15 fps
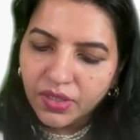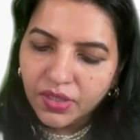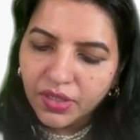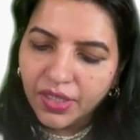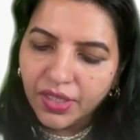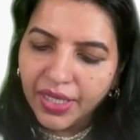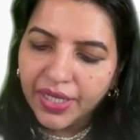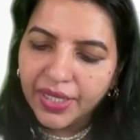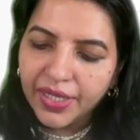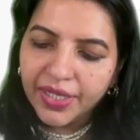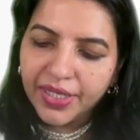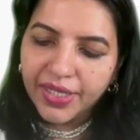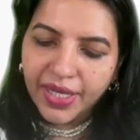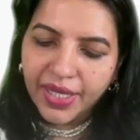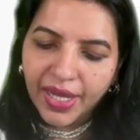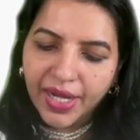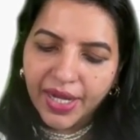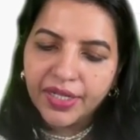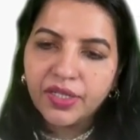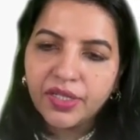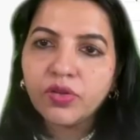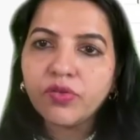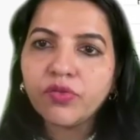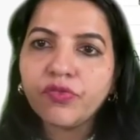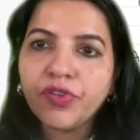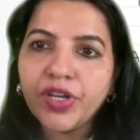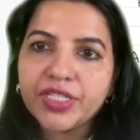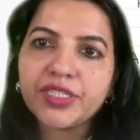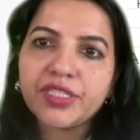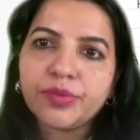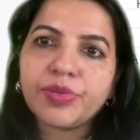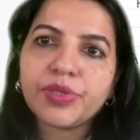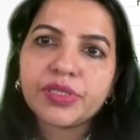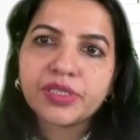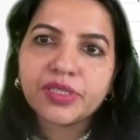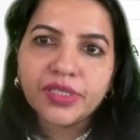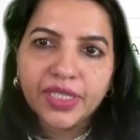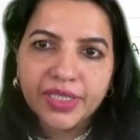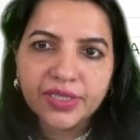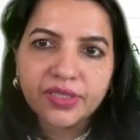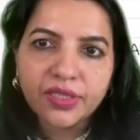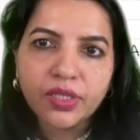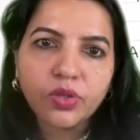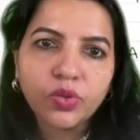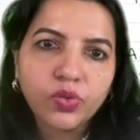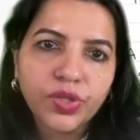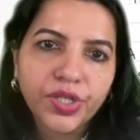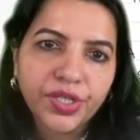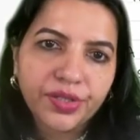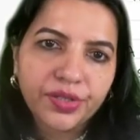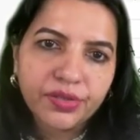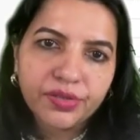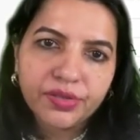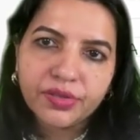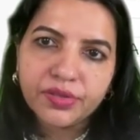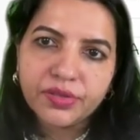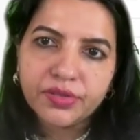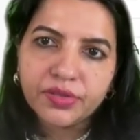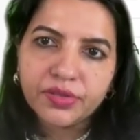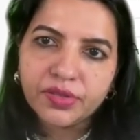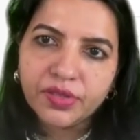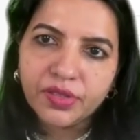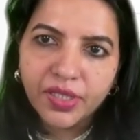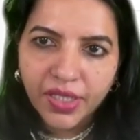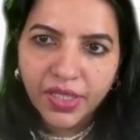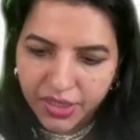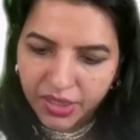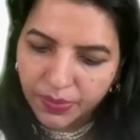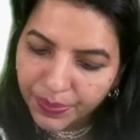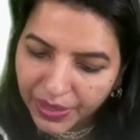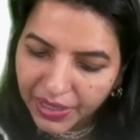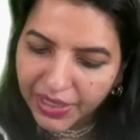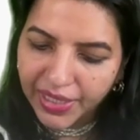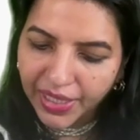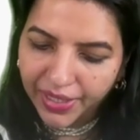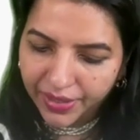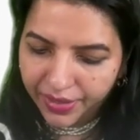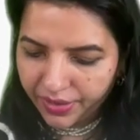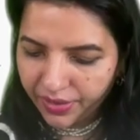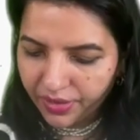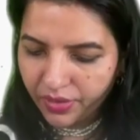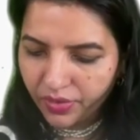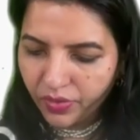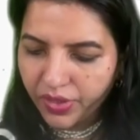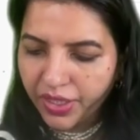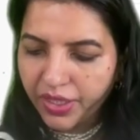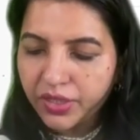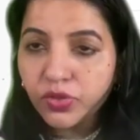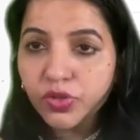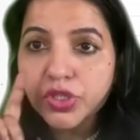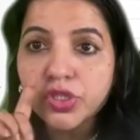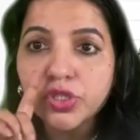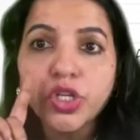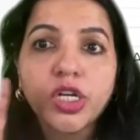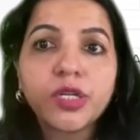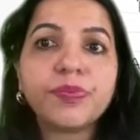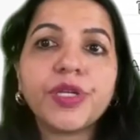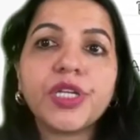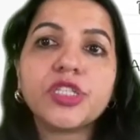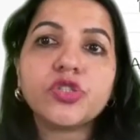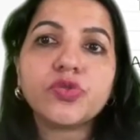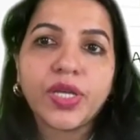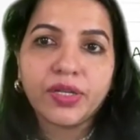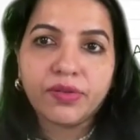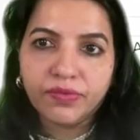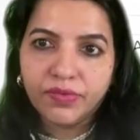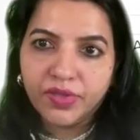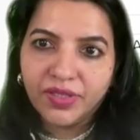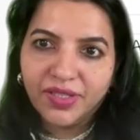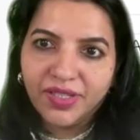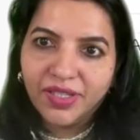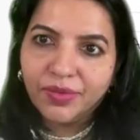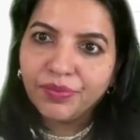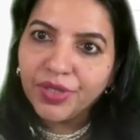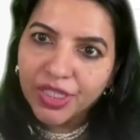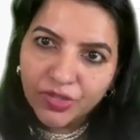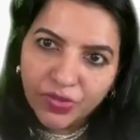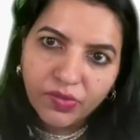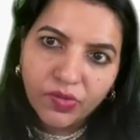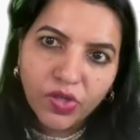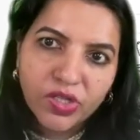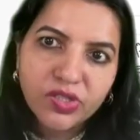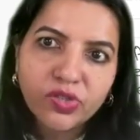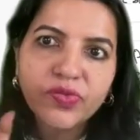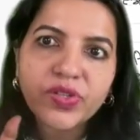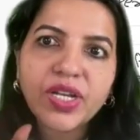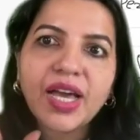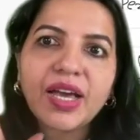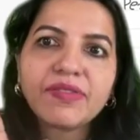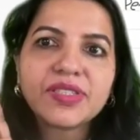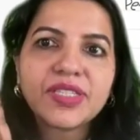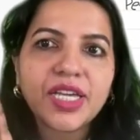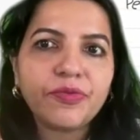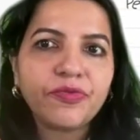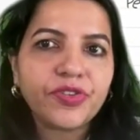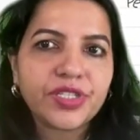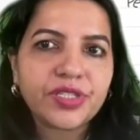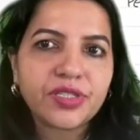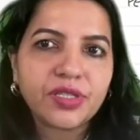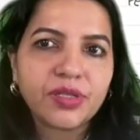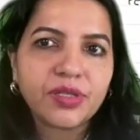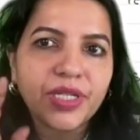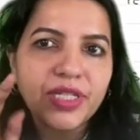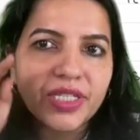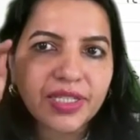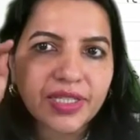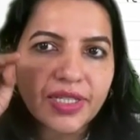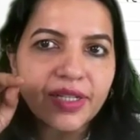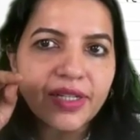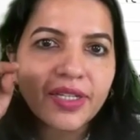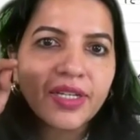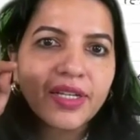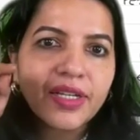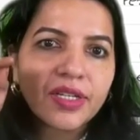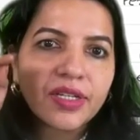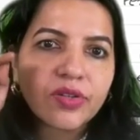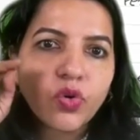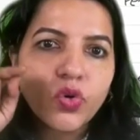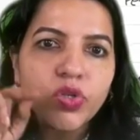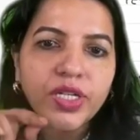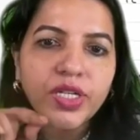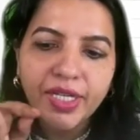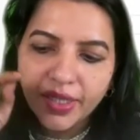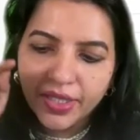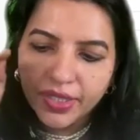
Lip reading: Rarely add vegetables. That is the clue here. Yes, B9. Okay, so it is not B12. B12 also will have same feature, but here only